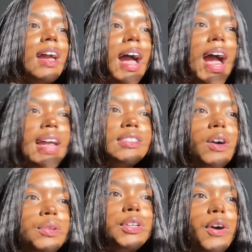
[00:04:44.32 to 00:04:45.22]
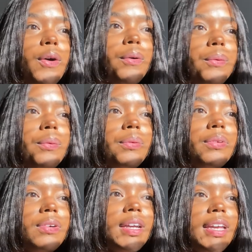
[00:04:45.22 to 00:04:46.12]
I don't know
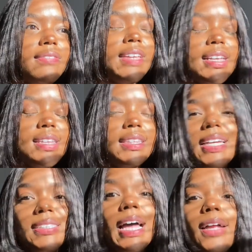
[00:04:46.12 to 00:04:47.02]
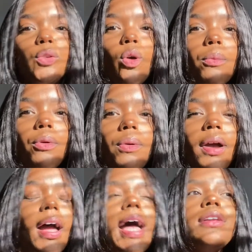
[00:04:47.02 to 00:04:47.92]
if that's not normal.
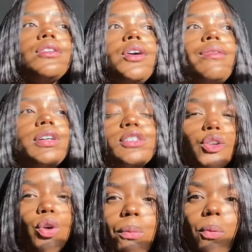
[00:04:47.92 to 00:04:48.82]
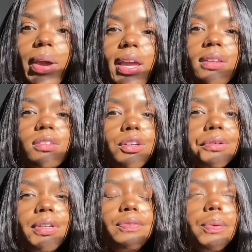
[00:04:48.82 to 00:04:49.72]
I don't know if there's a normal way to
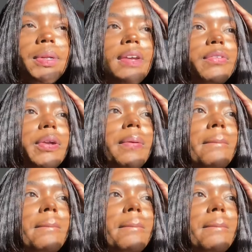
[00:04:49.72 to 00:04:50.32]
grieve or whatever.